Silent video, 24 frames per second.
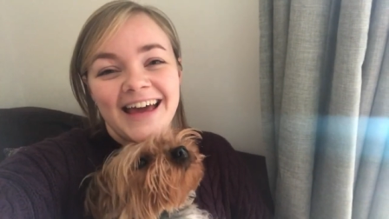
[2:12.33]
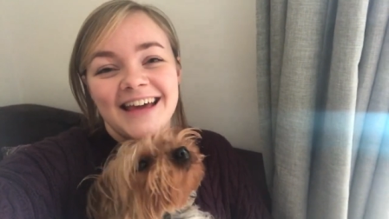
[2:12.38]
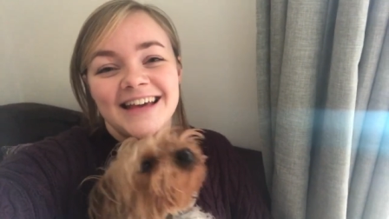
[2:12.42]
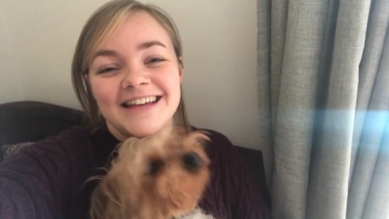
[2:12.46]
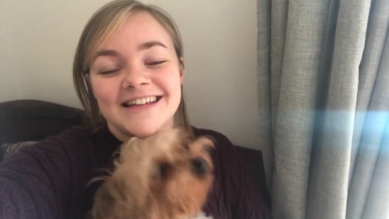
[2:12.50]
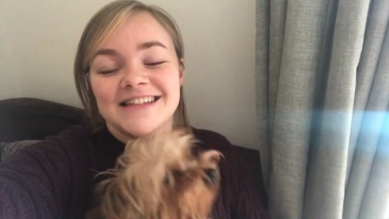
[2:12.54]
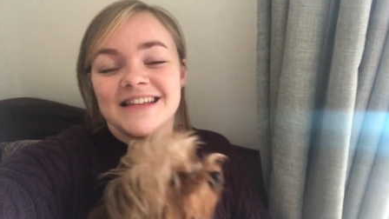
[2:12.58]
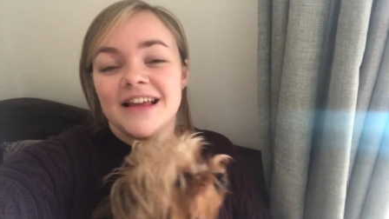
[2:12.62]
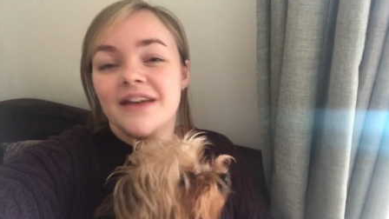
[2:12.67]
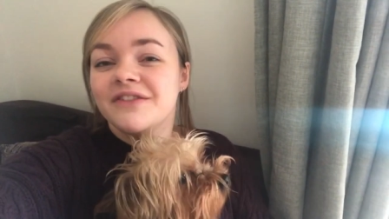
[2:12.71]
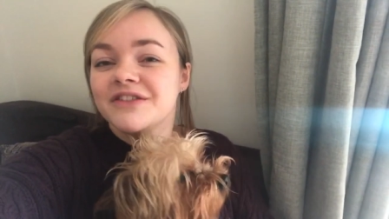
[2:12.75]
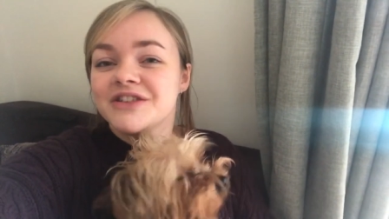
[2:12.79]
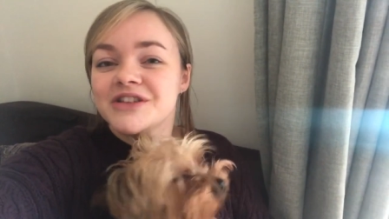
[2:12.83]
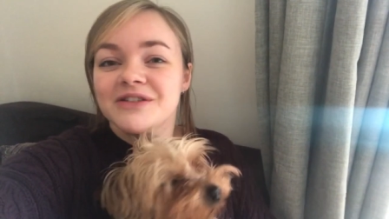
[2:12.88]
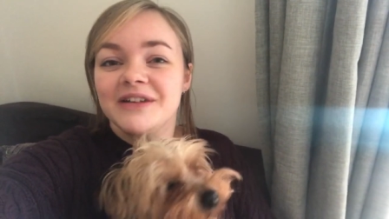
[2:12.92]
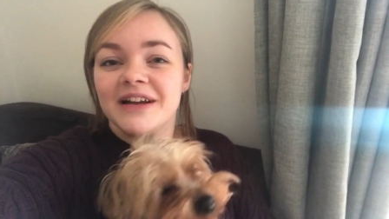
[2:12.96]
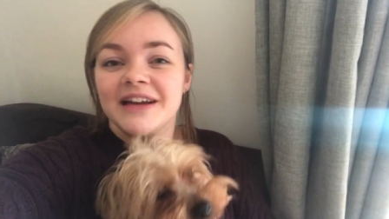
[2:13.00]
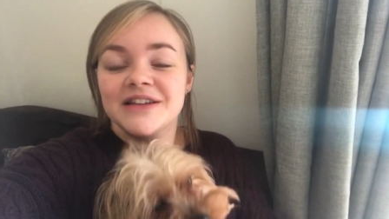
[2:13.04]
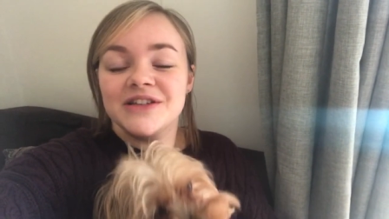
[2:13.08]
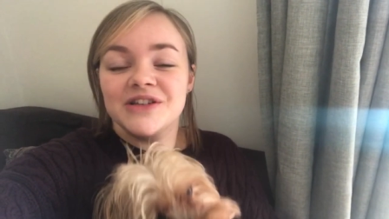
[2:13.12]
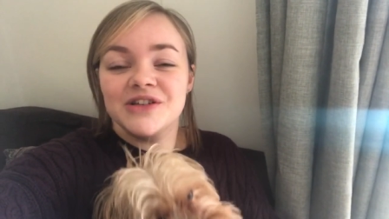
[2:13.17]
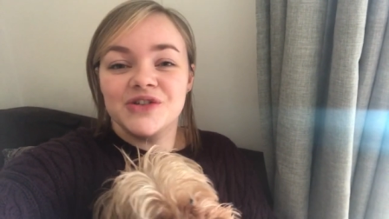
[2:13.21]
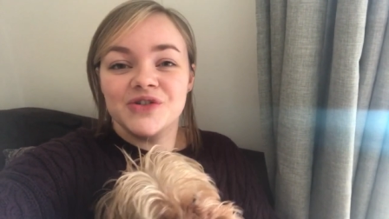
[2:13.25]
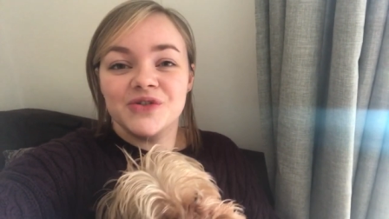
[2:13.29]
it's never too
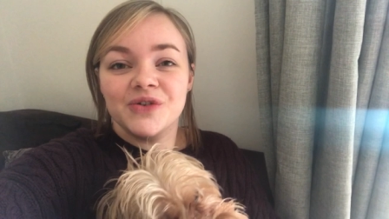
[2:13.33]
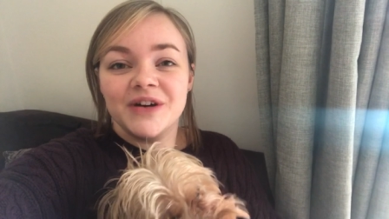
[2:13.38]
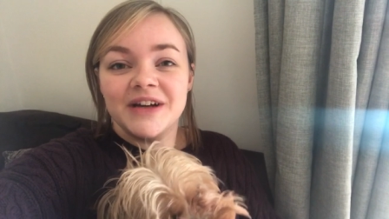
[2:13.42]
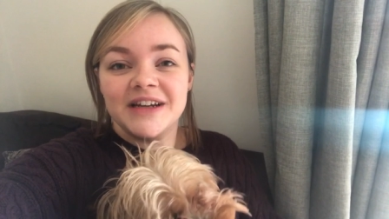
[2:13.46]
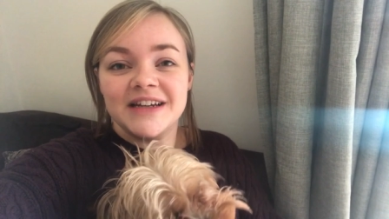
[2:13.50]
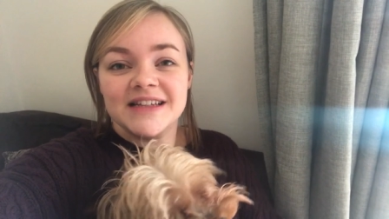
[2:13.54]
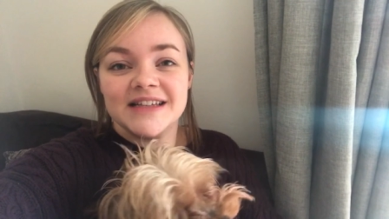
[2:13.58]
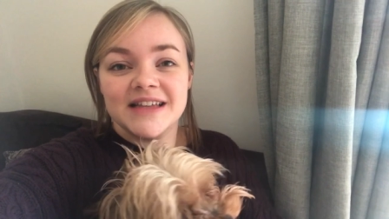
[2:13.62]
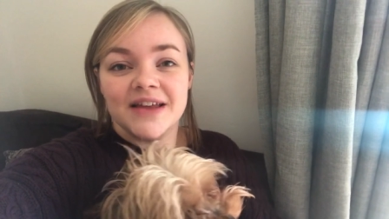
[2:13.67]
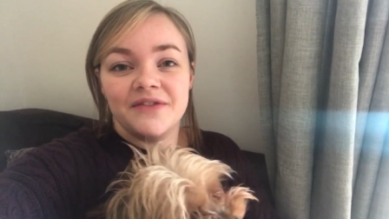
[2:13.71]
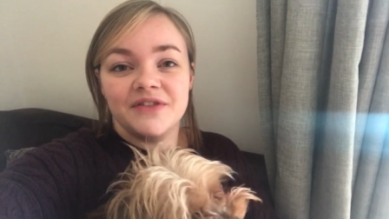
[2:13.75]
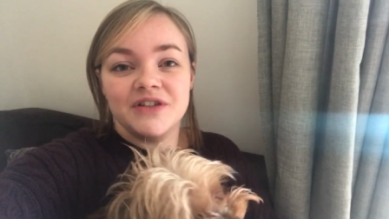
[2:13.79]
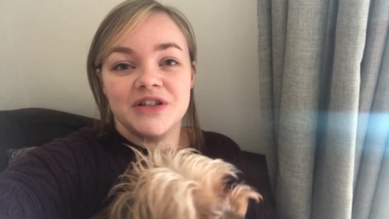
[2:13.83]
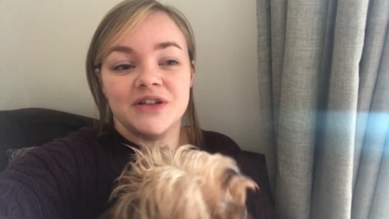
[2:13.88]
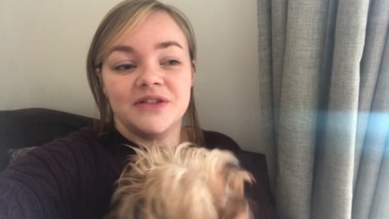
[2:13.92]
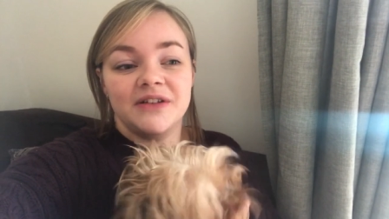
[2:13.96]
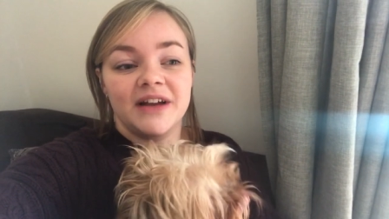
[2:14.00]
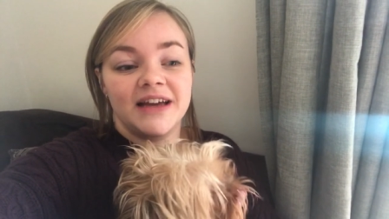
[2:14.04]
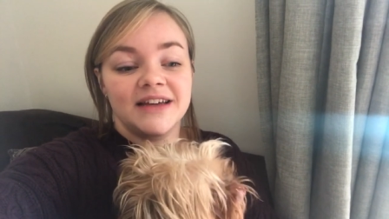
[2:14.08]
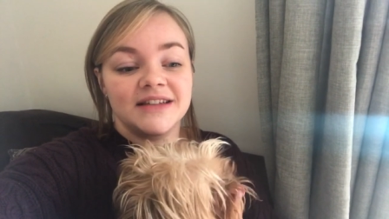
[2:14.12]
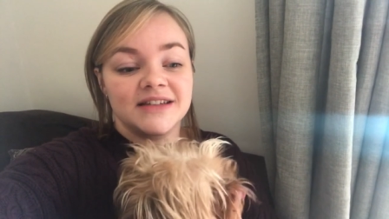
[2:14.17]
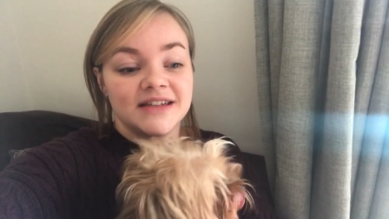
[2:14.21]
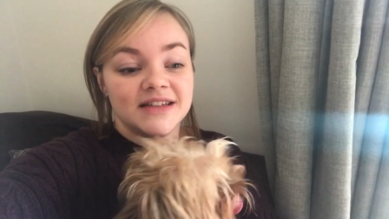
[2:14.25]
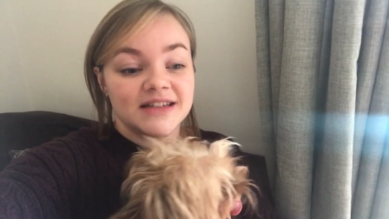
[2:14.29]
late to join, it's never too
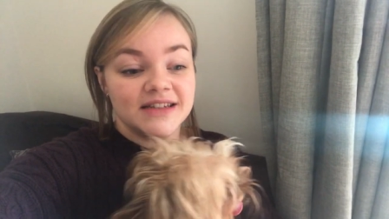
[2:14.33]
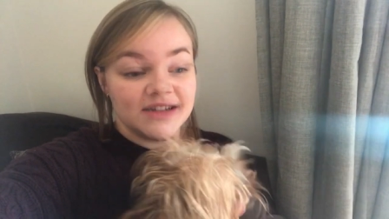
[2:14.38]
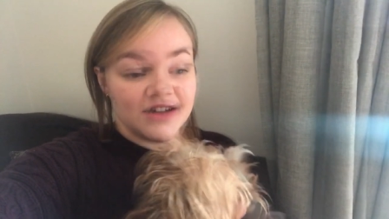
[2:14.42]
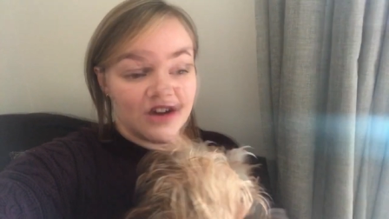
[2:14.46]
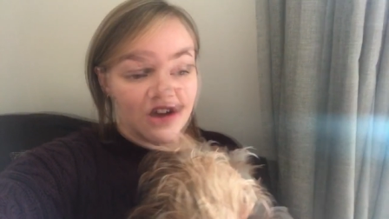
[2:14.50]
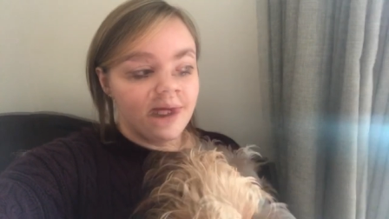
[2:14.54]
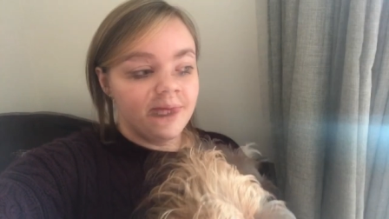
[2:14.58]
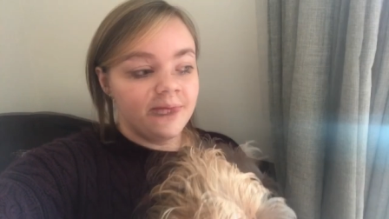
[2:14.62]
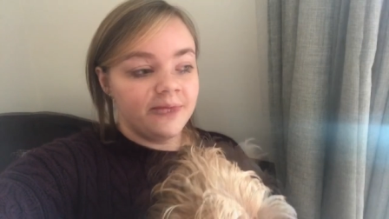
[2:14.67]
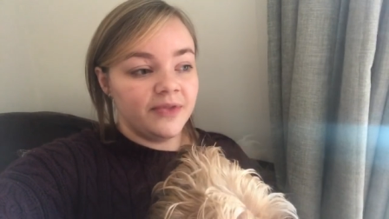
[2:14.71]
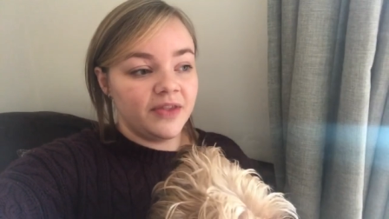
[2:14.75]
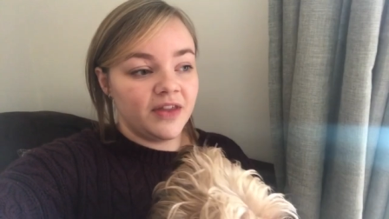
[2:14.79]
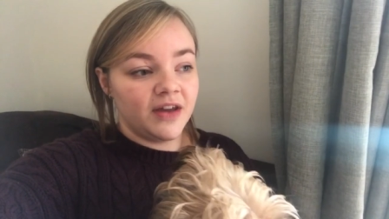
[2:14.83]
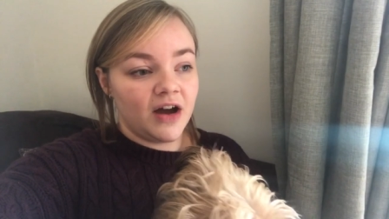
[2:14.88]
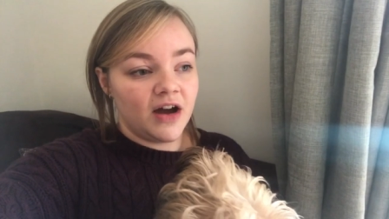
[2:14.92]
late to start.